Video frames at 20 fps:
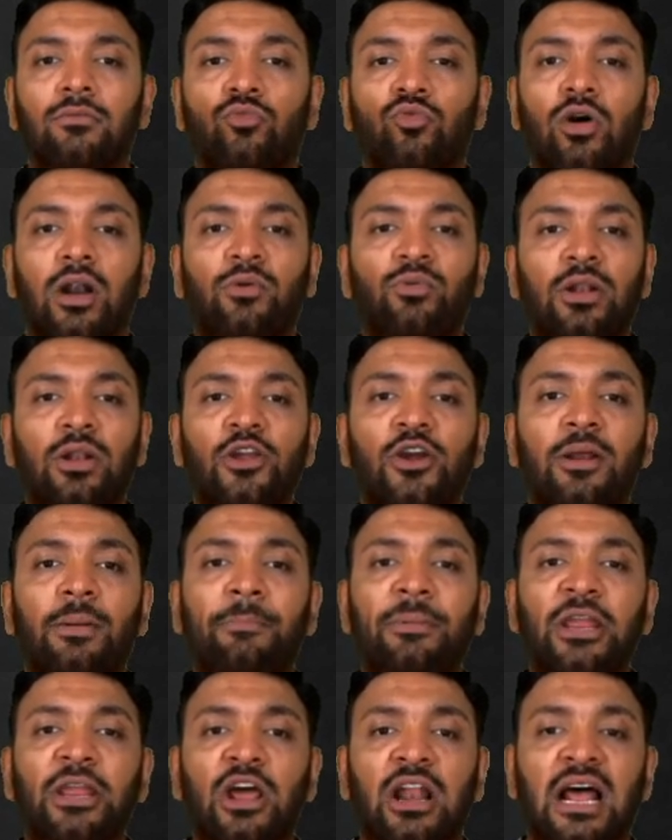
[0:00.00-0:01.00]
What will
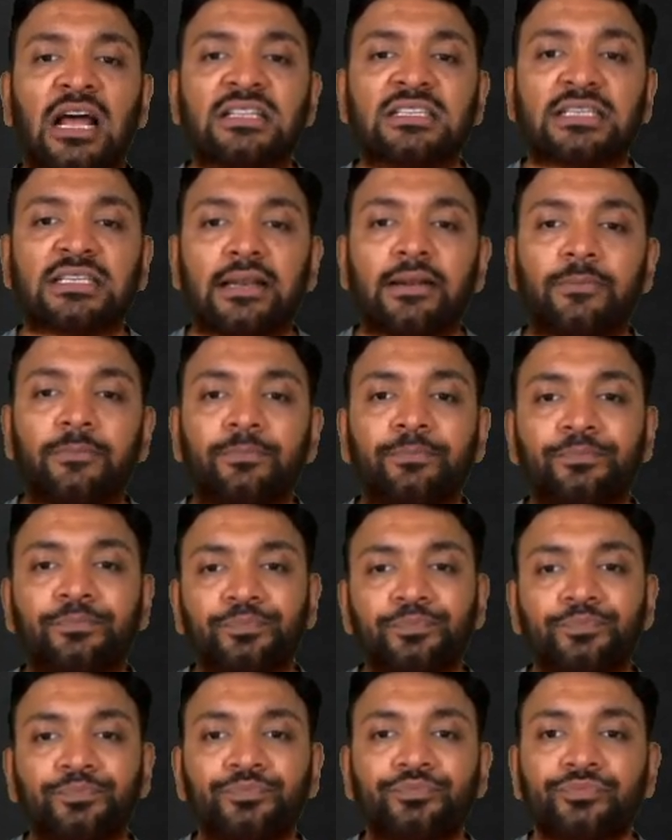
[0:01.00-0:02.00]
be your answer?
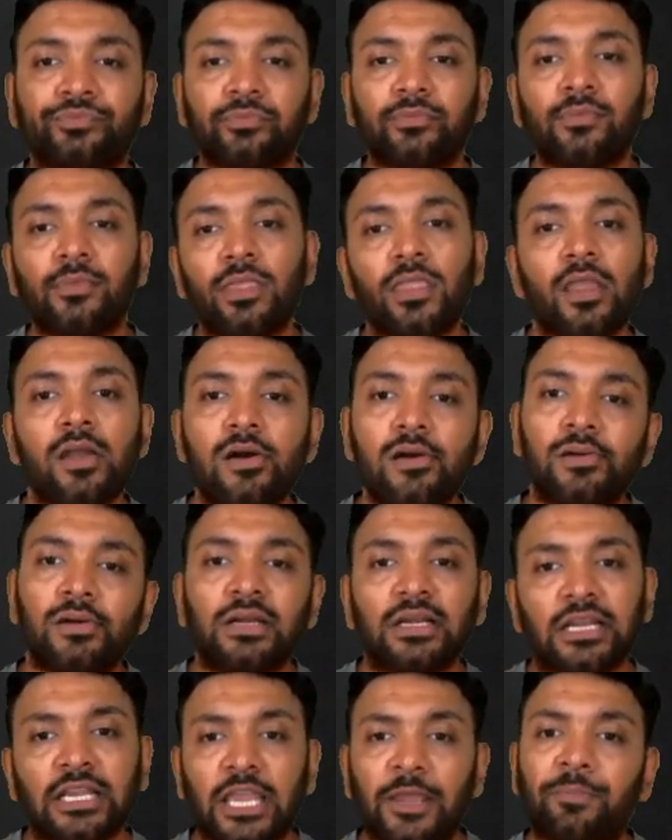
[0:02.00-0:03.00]

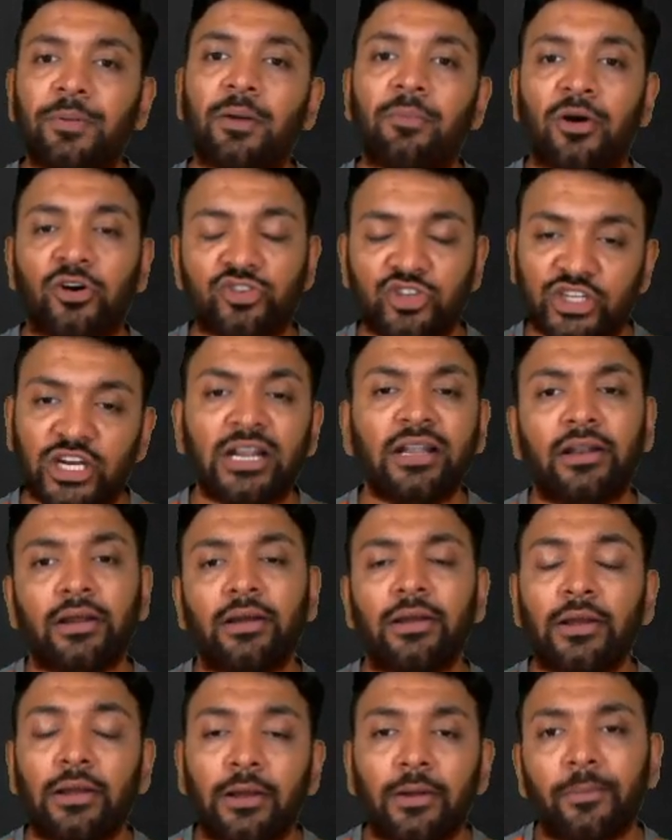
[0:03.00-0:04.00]
Keep your mouth shut.
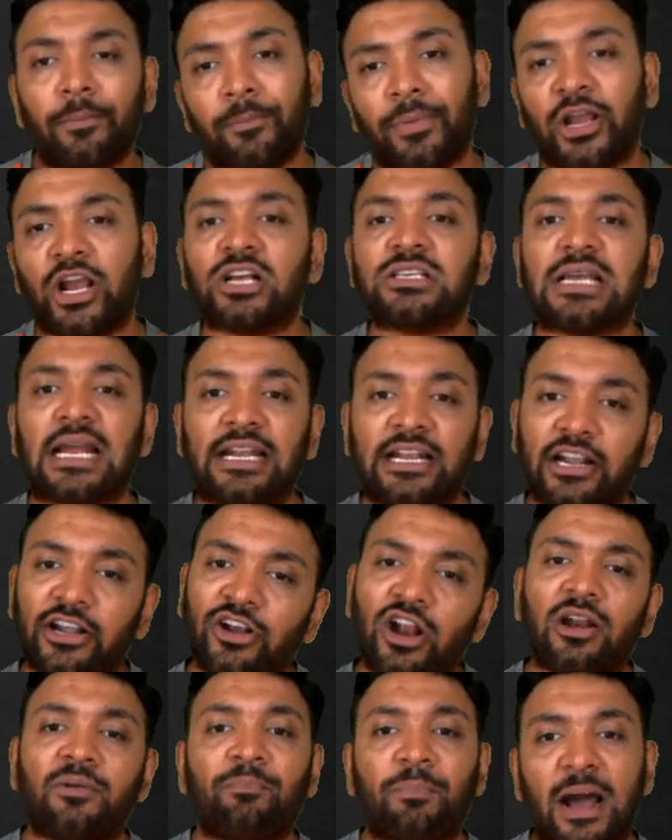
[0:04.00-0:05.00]
Because I did
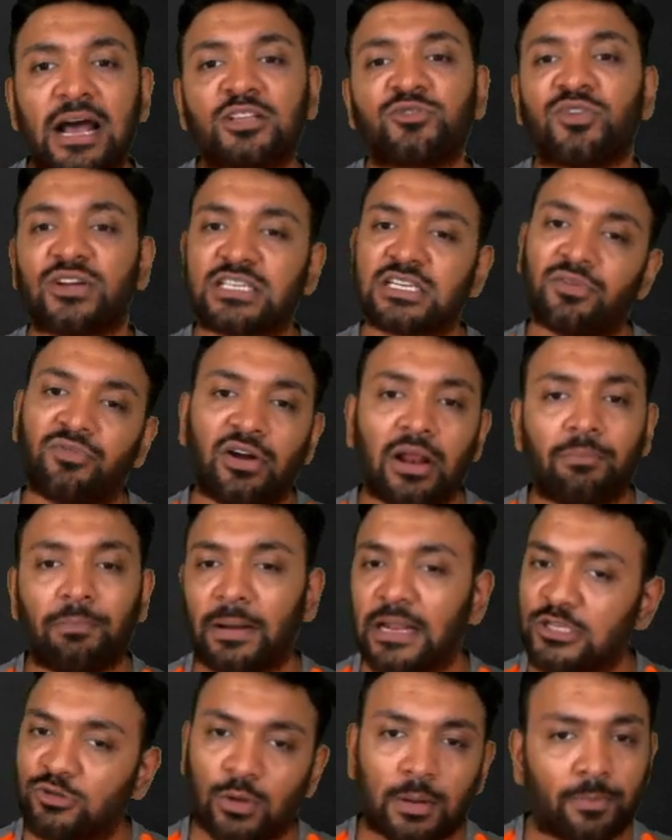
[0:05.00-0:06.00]
not pass, first of all,
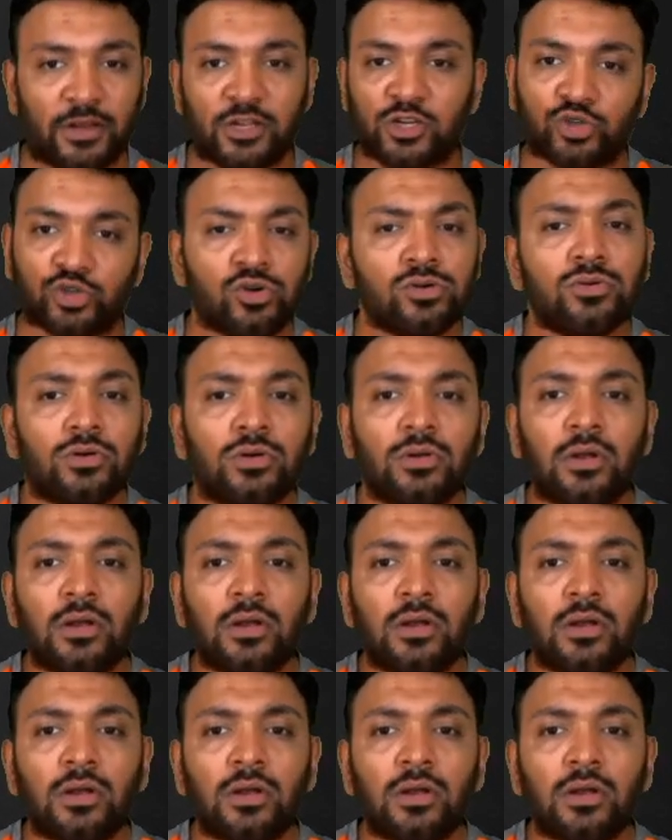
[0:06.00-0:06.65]
plus one, plus two.